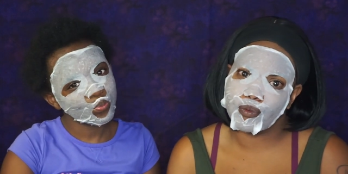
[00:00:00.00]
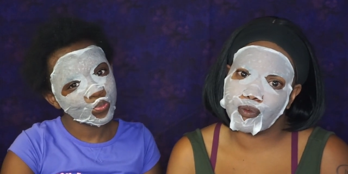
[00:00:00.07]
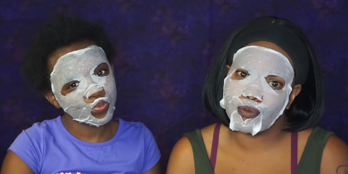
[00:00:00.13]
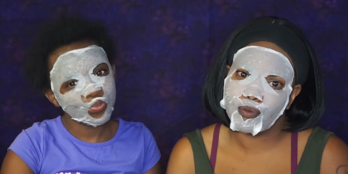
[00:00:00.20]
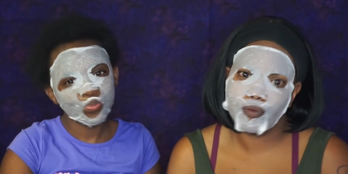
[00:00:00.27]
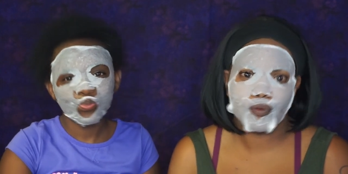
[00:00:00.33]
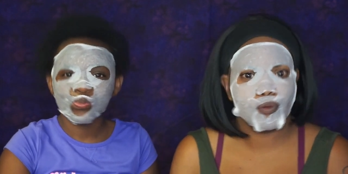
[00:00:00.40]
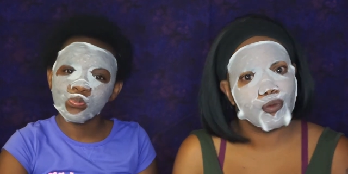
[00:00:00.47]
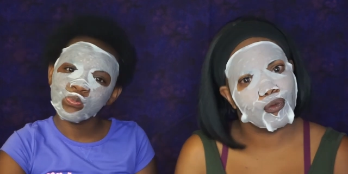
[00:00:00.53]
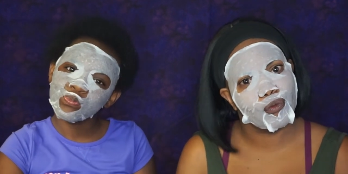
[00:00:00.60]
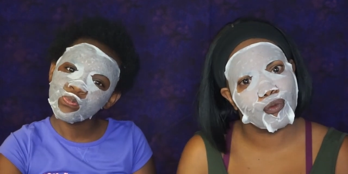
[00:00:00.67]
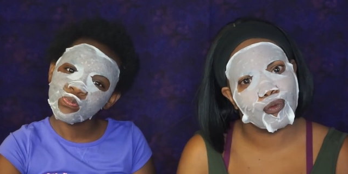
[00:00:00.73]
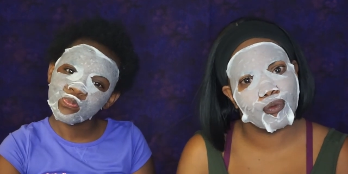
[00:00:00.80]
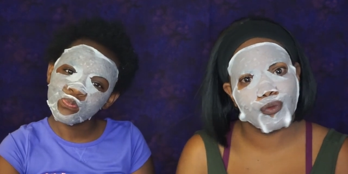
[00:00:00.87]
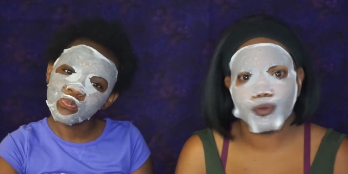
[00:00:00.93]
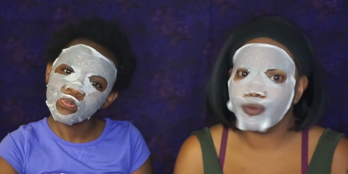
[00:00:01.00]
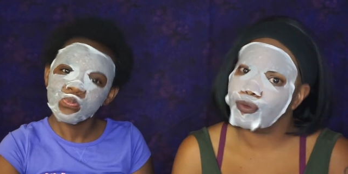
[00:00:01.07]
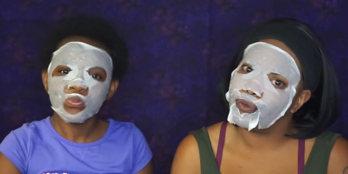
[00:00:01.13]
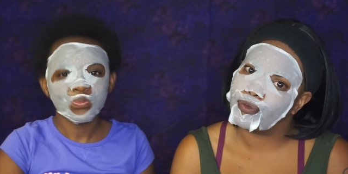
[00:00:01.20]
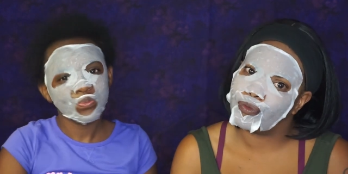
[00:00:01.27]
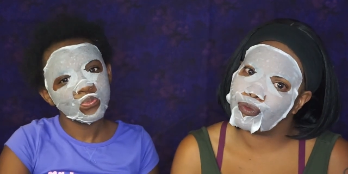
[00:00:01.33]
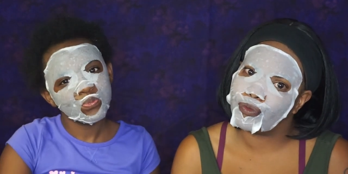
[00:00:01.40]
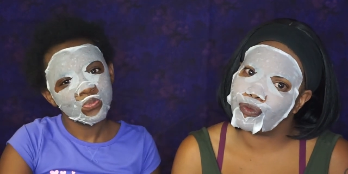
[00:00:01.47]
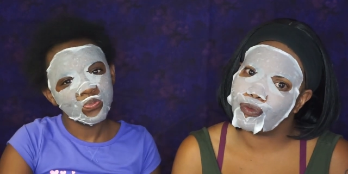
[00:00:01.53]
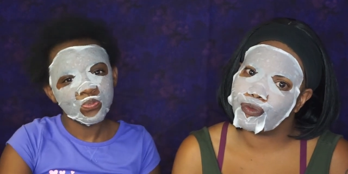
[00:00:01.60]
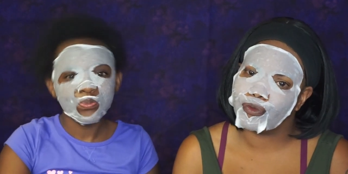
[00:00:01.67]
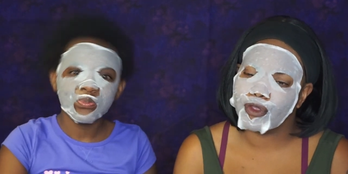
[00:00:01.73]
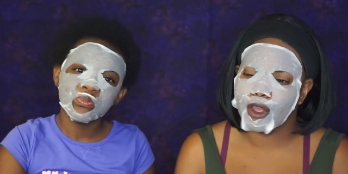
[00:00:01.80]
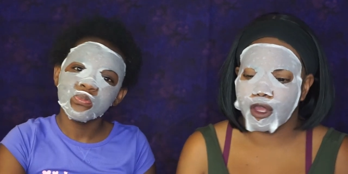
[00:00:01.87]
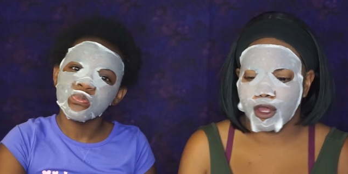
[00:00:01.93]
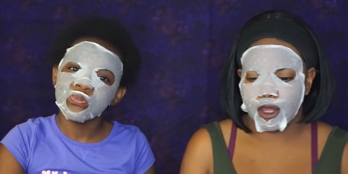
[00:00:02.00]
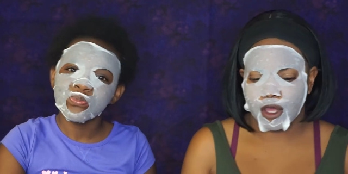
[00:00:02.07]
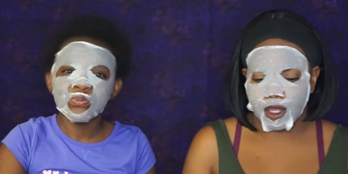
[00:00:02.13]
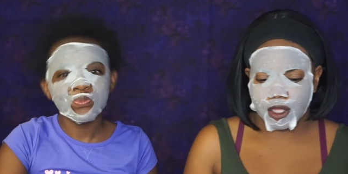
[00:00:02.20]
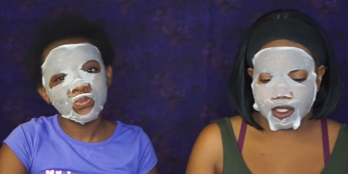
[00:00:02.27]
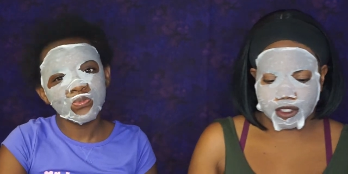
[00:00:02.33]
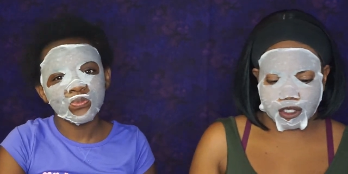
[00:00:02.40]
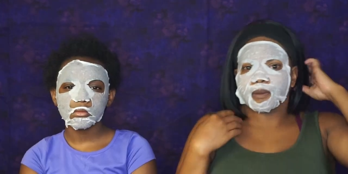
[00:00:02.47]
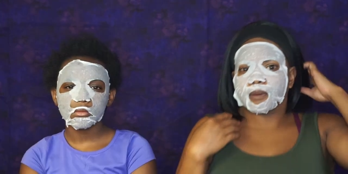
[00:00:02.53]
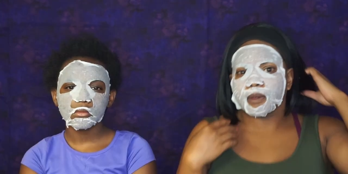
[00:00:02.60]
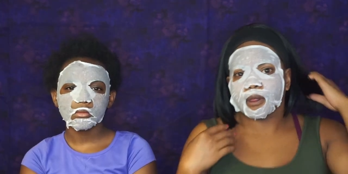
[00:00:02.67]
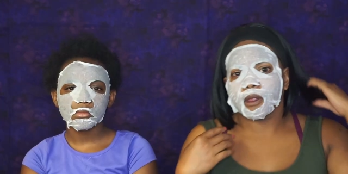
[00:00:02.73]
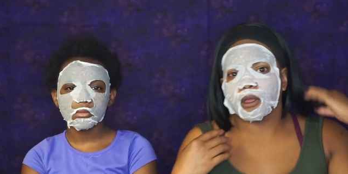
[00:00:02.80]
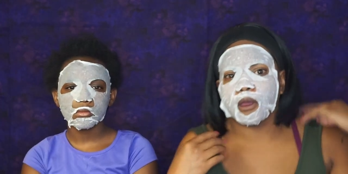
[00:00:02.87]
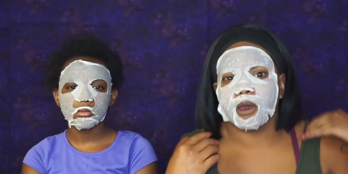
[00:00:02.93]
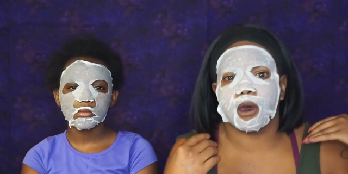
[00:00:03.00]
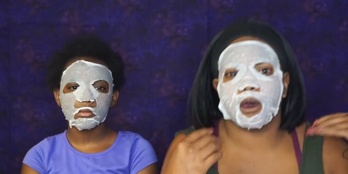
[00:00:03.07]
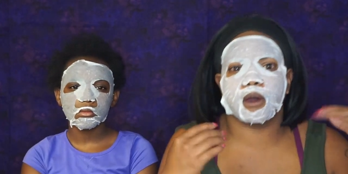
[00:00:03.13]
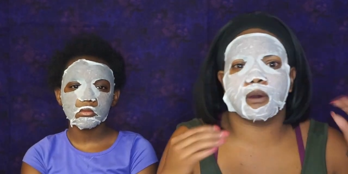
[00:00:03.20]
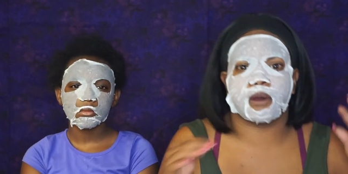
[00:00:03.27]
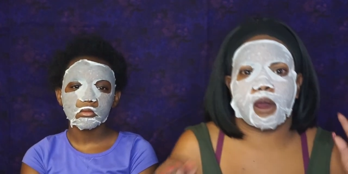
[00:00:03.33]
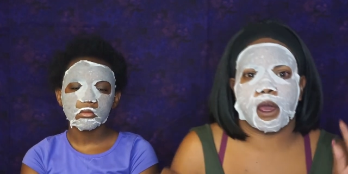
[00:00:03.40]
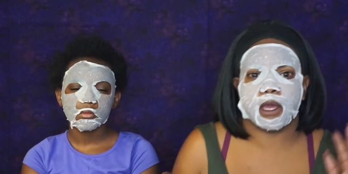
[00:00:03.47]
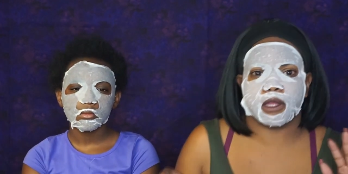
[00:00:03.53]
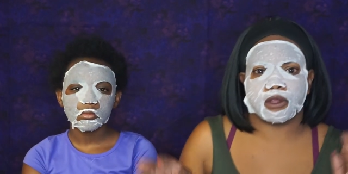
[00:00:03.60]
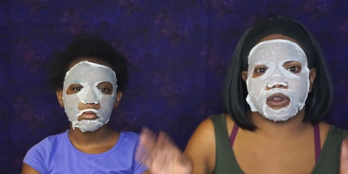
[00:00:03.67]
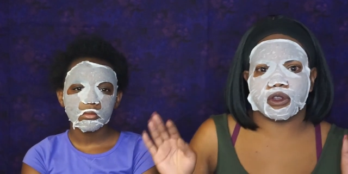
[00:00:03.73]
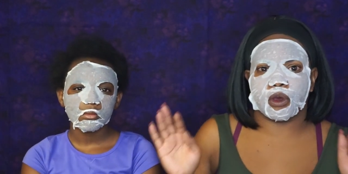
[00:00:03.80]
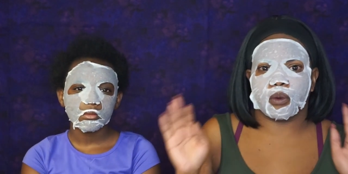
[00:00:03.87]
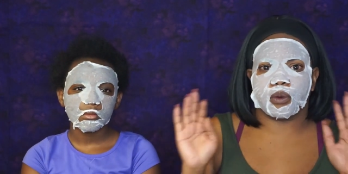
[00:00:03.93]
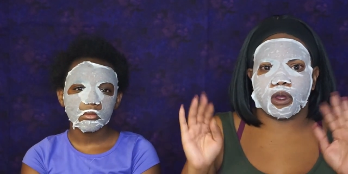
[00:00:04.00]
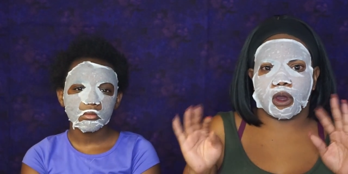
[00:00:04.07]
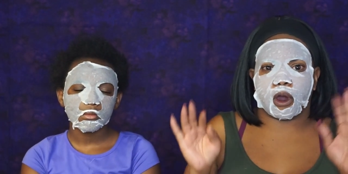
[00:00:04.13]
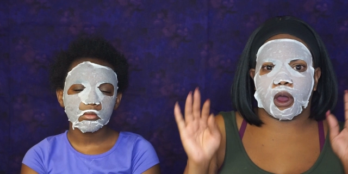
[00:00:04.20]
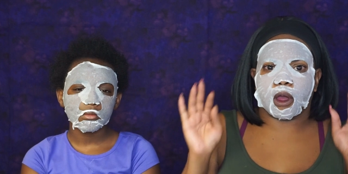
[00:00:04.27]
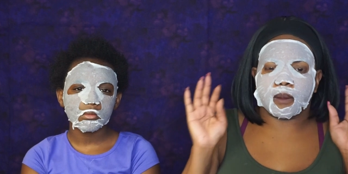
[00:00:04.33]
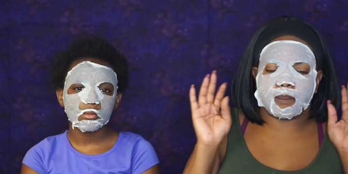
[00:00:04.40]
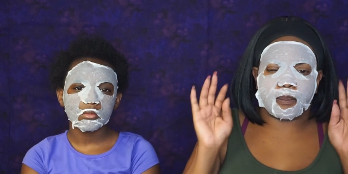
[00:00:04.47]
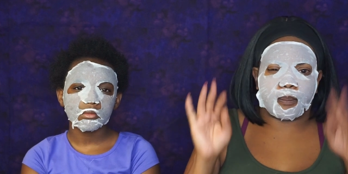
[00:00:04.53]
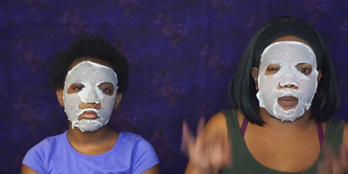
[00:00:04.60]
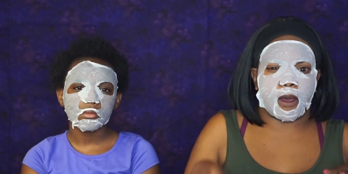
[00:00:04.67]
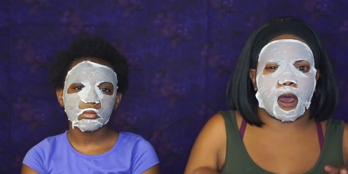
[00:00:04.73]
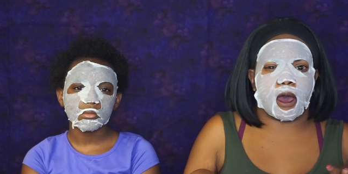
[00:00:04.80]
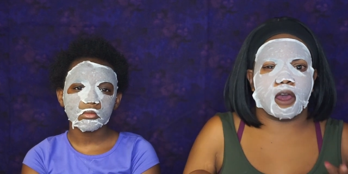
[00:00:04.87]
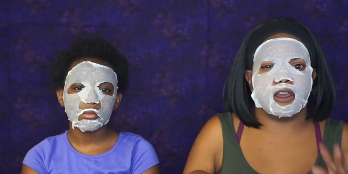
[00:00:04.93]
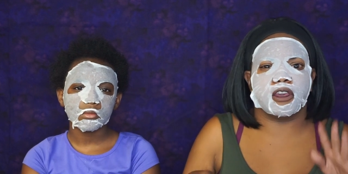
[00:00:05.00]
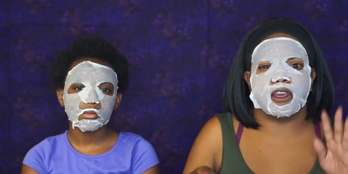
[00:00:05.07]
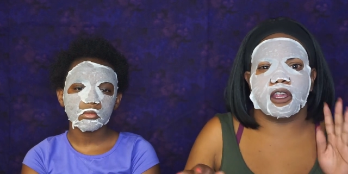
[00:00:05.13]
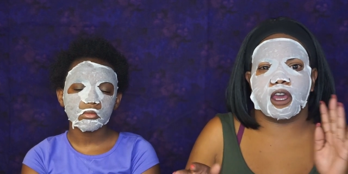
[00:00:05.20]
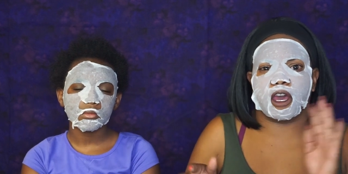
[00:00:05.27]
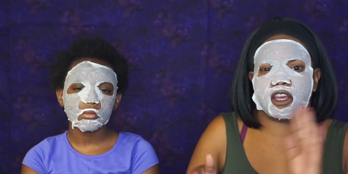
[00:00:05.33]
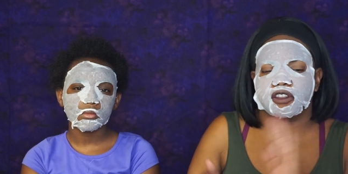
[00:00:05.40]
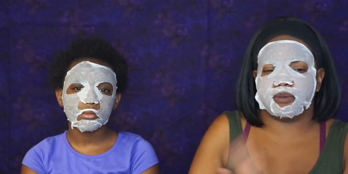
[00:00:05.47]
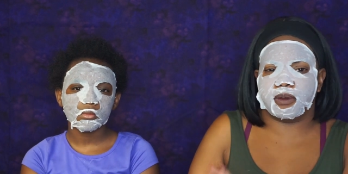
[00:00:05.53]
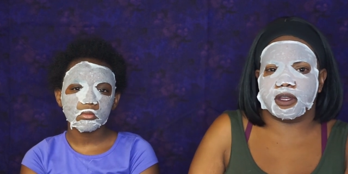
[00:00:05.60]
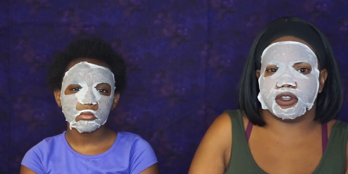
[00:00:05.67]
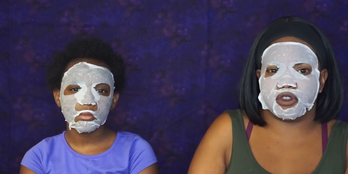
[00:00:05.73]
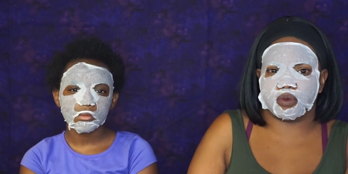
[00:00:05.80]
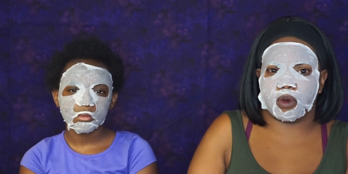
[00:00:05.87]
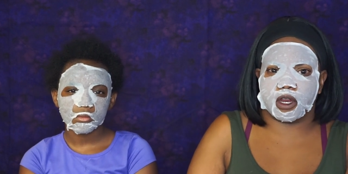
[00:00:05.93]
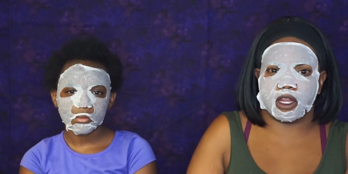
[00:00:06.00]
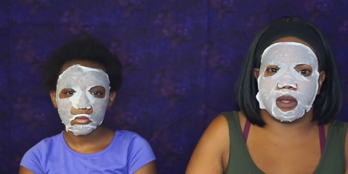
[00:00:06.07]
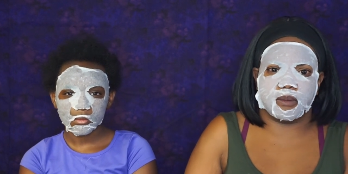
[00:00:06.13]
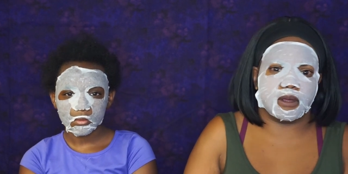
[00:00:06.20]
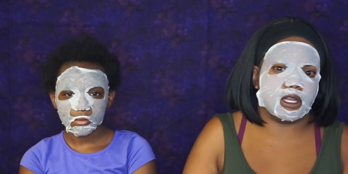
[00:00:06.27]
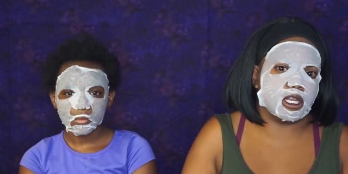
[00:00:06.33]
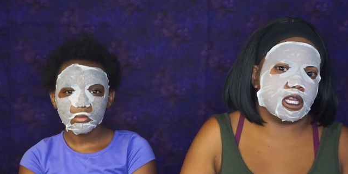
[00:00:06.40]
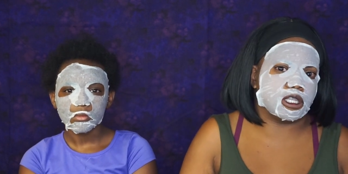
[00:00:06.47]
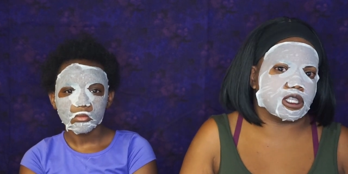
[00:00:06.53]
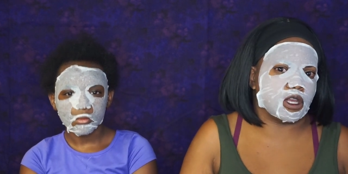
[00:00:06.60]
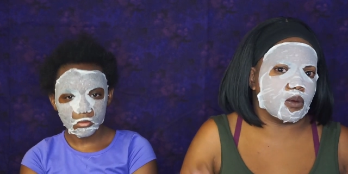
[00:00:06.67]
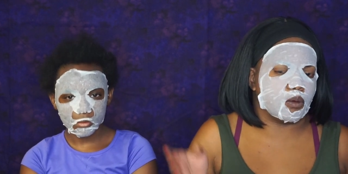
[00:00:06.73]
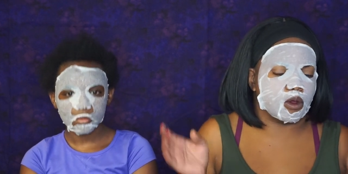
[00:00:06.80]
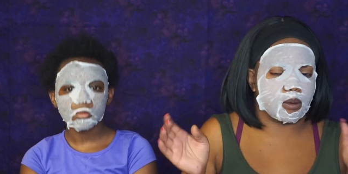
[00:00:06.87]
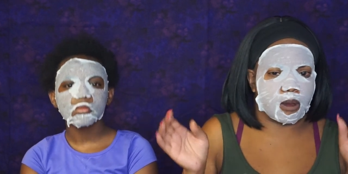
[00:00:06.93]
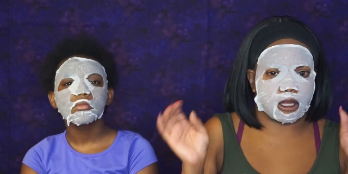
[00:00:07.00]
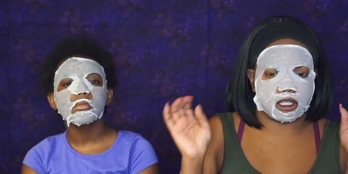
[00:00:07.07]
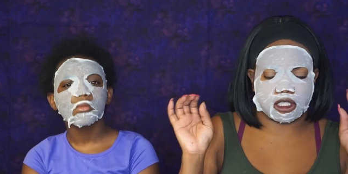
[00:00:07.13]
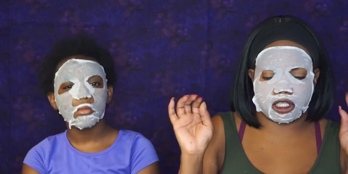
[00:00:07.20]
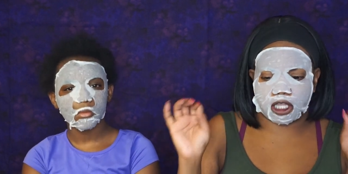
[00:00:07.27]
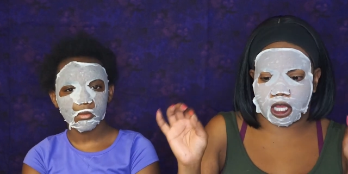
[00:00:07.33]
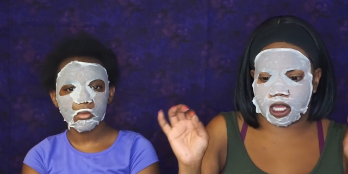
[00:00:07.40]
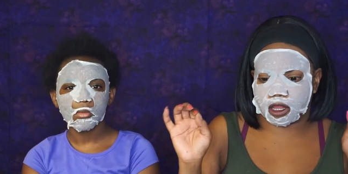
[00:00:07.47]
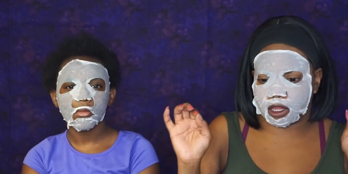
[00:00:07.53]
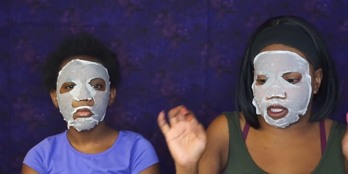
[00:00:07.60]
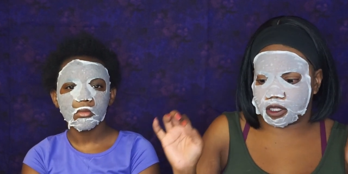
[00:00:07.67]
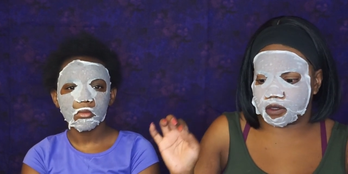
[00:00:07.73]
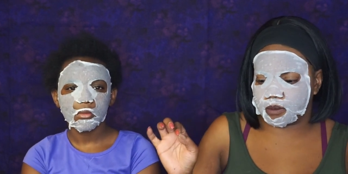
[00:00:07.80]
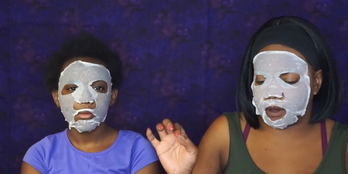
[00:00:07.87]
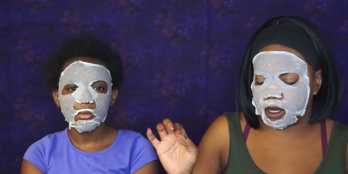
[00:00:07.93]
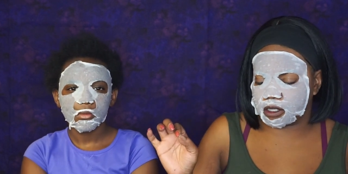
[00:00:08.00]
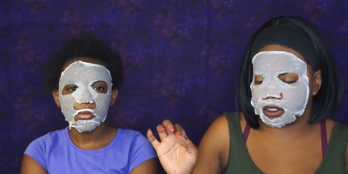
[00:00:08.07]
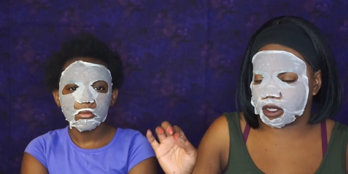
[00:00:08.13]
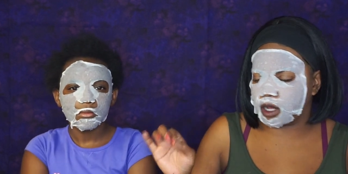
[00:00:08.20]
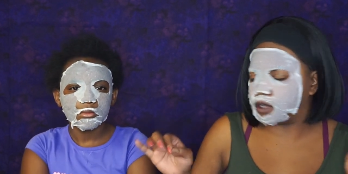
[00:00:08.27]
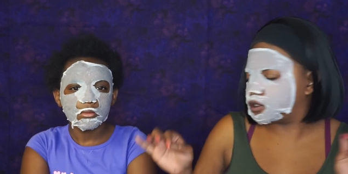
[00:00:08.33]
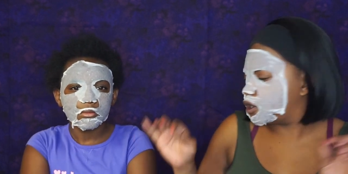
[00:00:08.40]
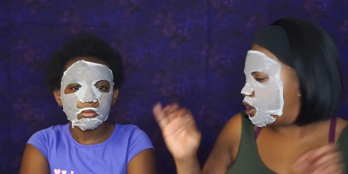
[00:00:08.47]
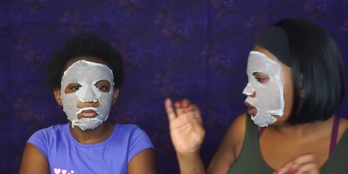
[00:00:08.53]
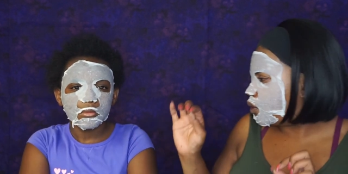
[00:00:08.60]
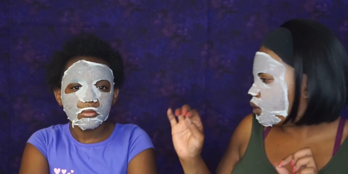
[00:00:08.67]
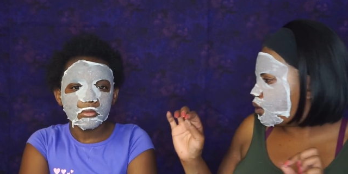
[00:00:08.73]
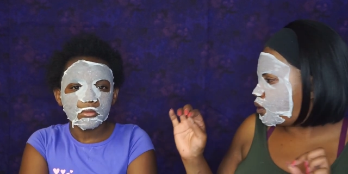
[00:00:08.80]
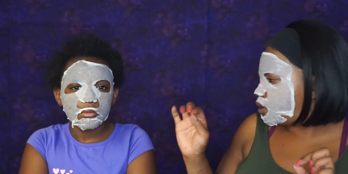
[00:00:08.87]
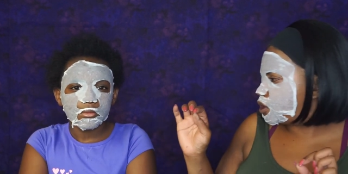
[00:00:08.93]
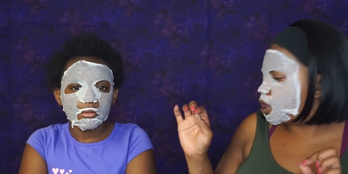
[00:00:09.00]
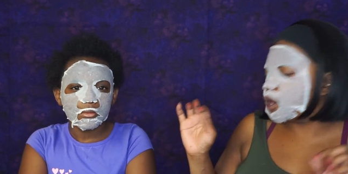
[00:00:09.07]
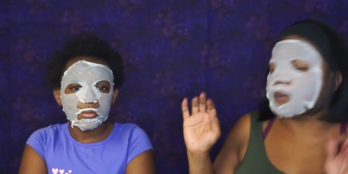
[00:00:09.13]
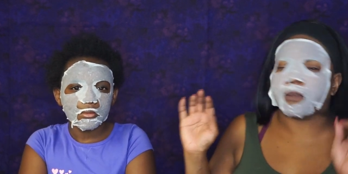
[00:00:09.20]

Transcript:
Speaker 1: Mm, mm, mm. So, all right, so we are back. It has been twenty minutes, and we're about to take these masks off. Yeah,